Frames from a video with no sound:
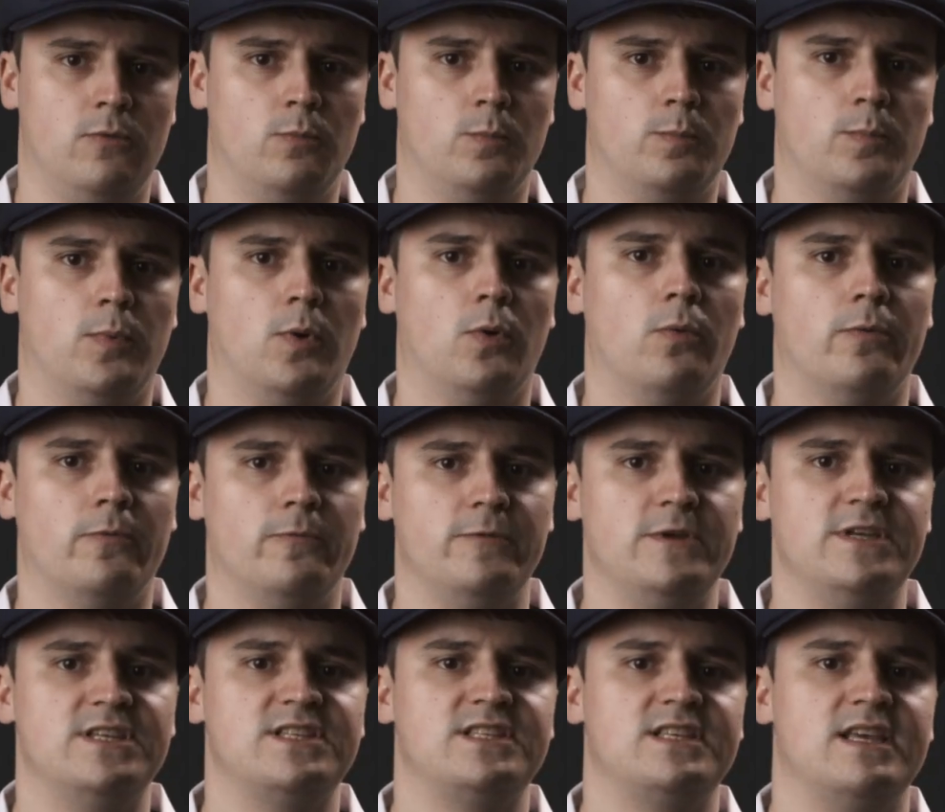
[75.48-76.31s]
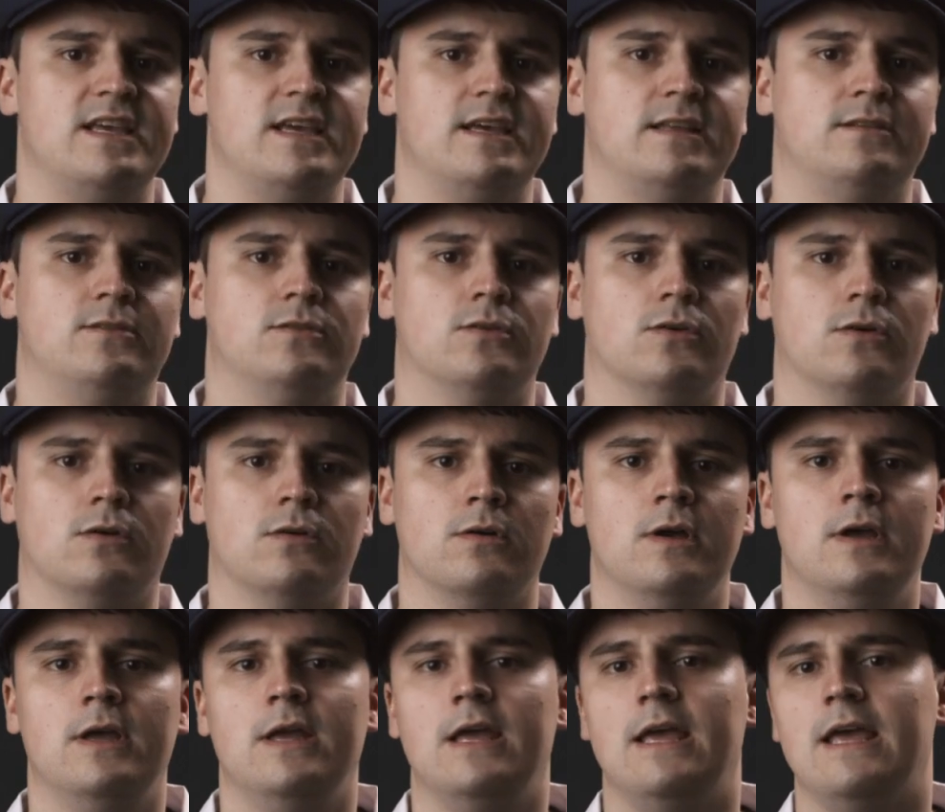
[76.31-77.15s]
But when we say it though,
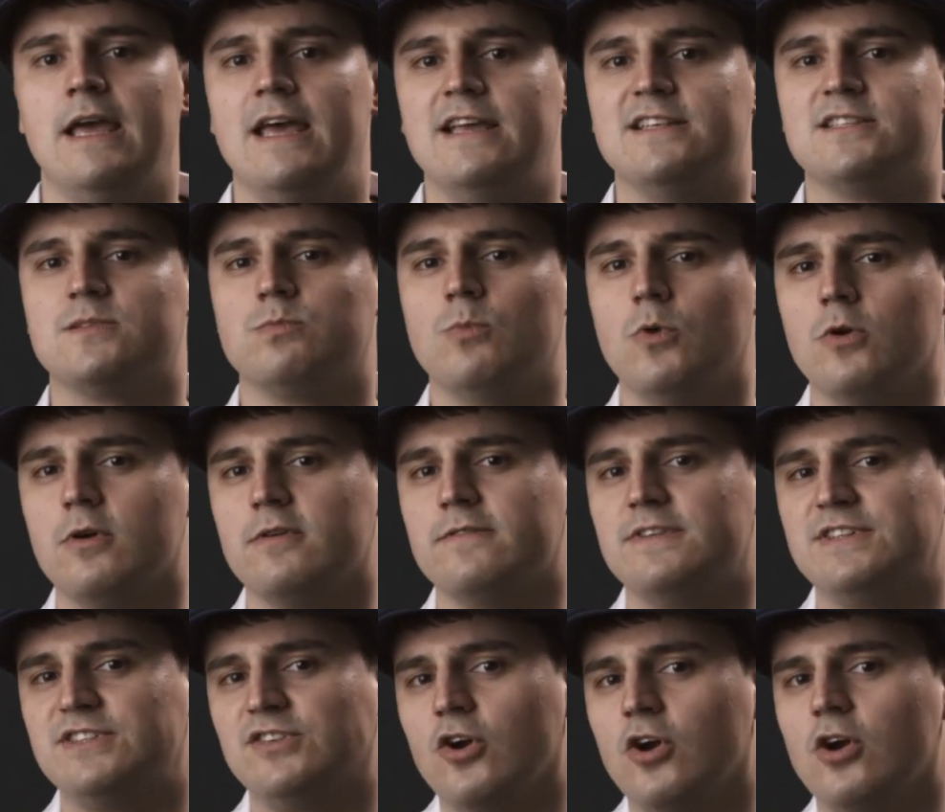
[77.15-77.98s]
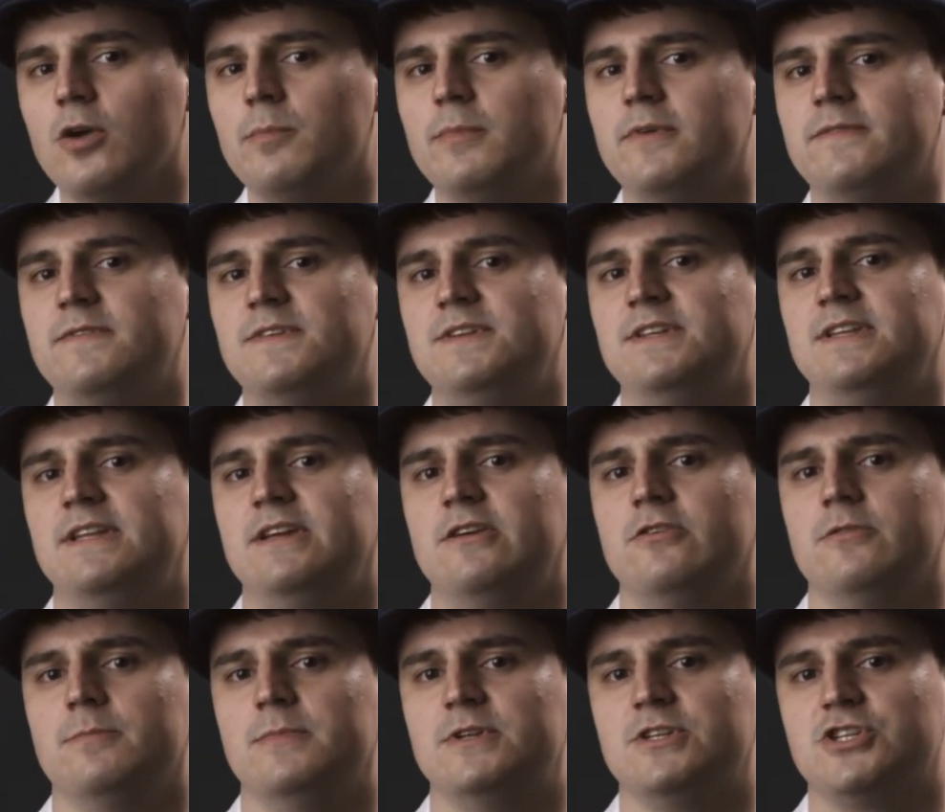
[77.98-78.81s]
it's more of a term of
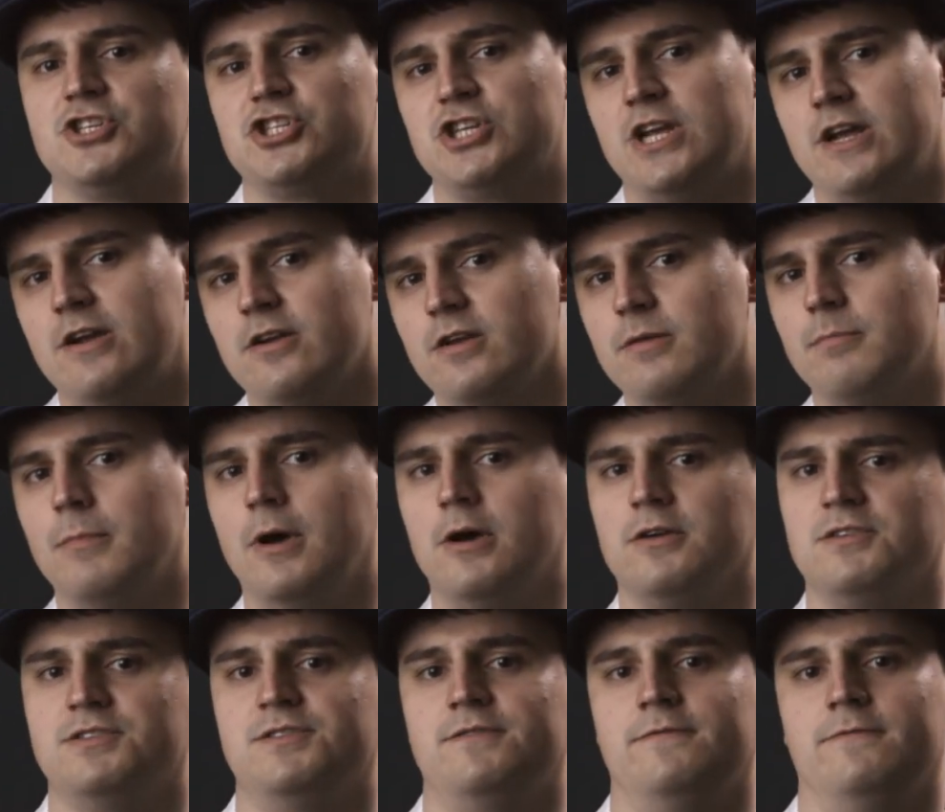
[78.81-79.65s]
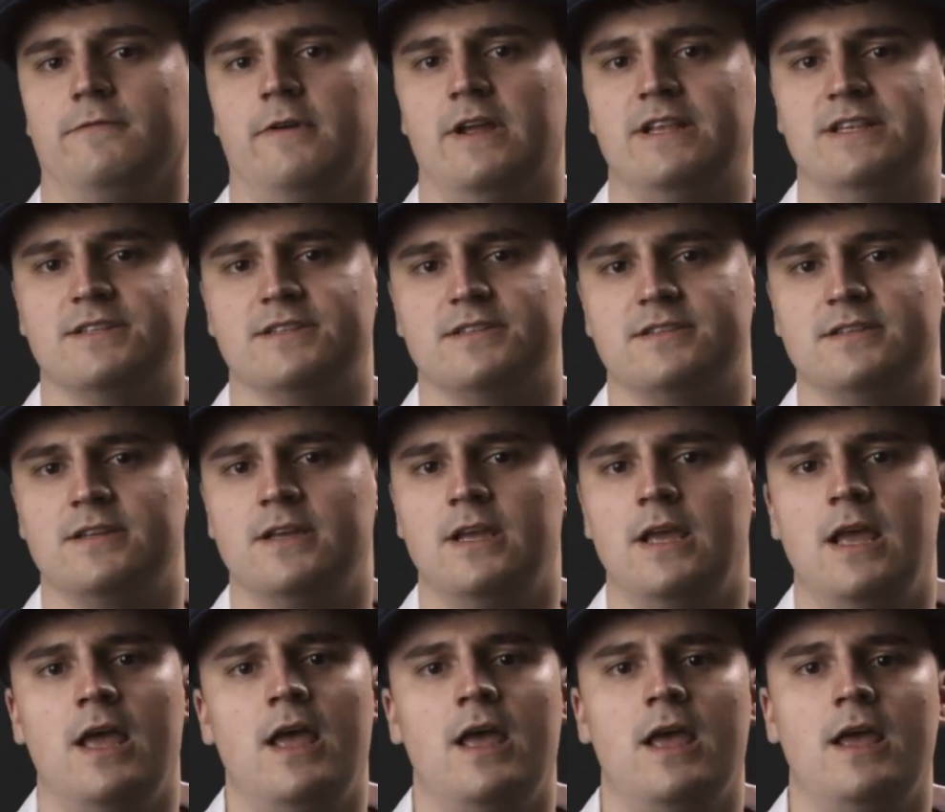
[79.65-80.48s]
endearment shared amongst friends.
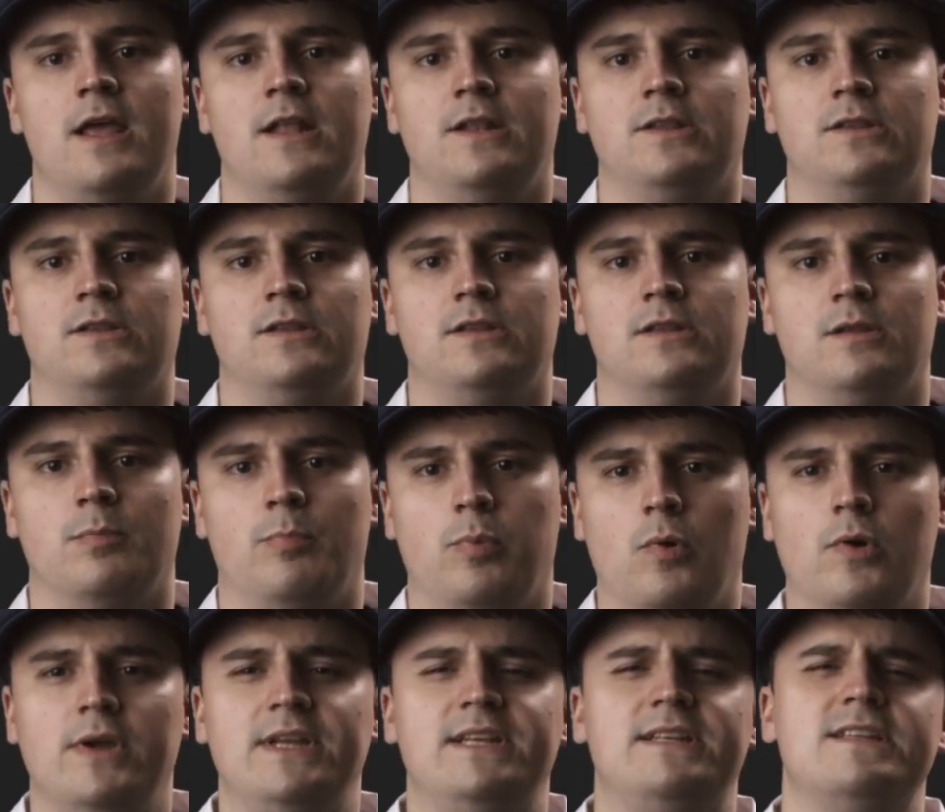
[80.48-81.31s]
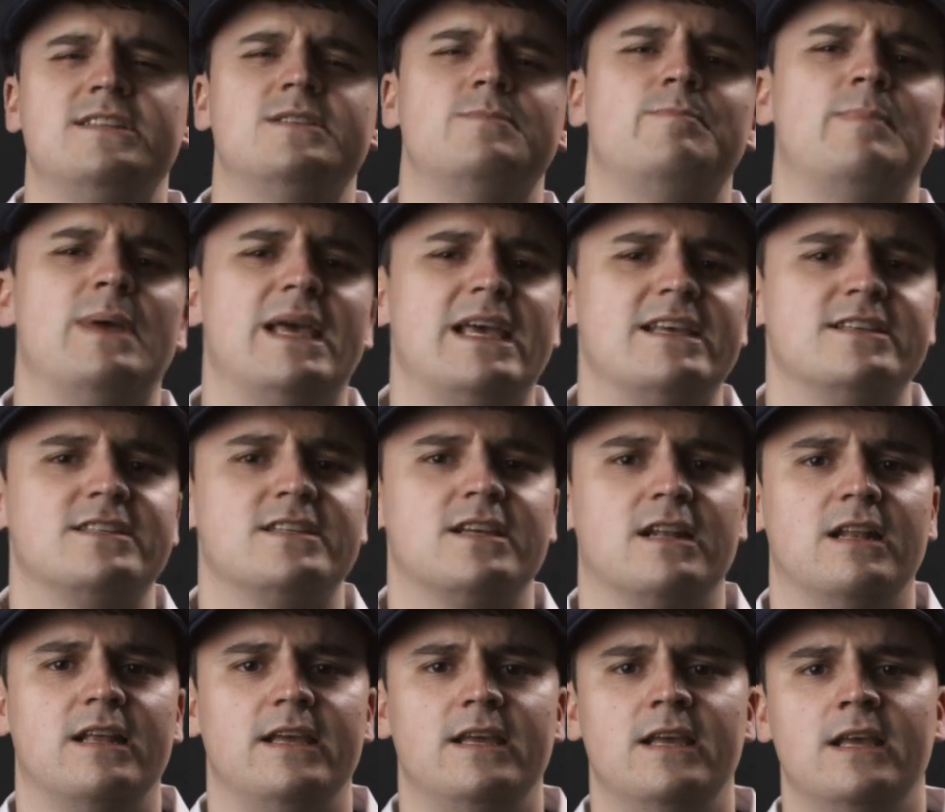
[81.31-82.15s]
The point is
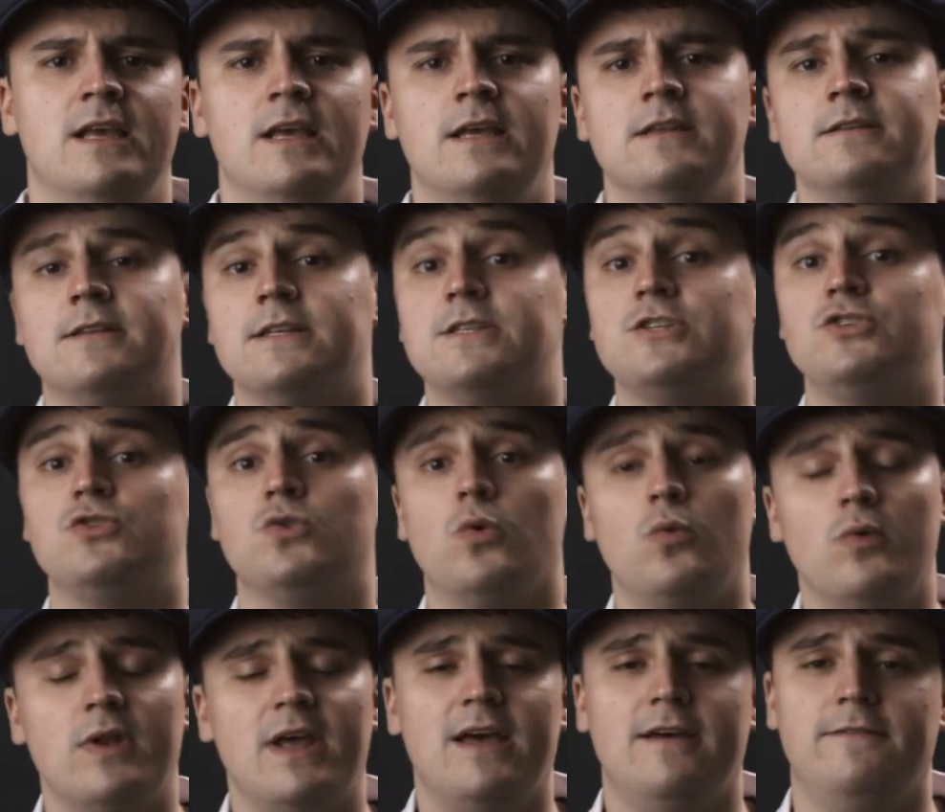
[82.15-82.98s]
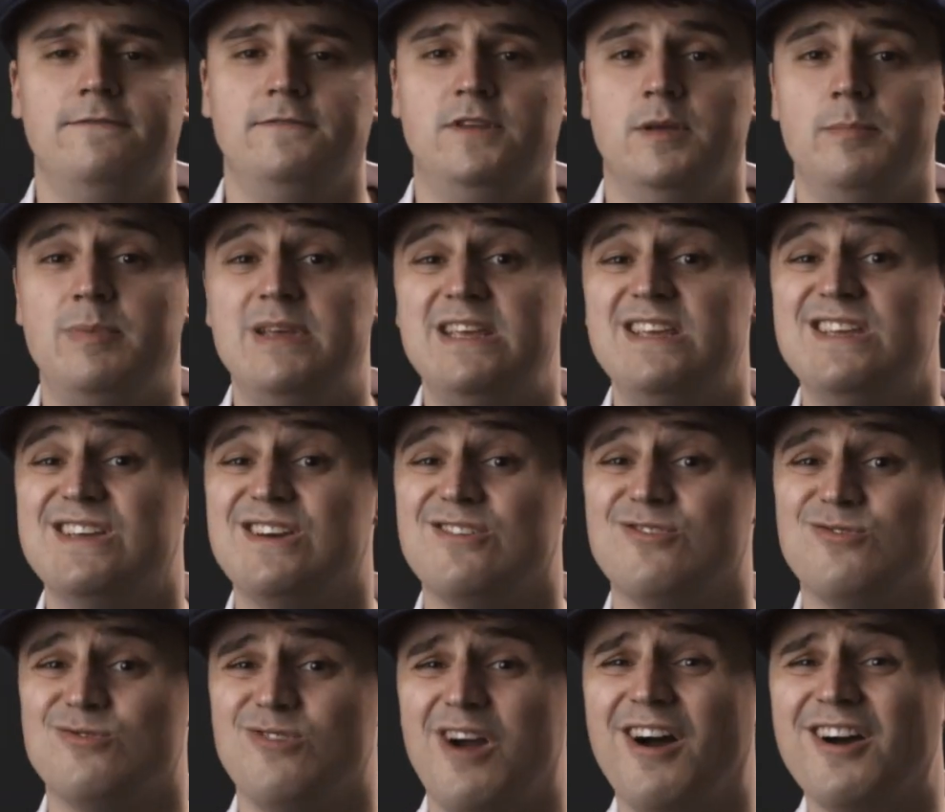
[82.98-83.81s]
basically that you don't have to be a
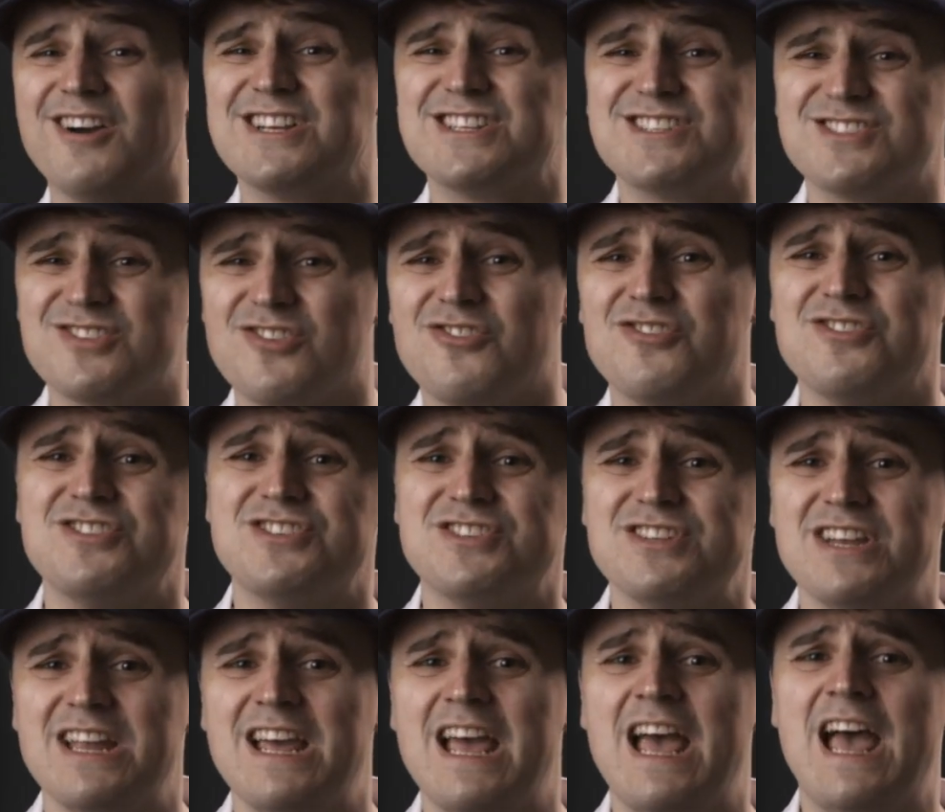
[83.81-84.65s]
rocket surgeon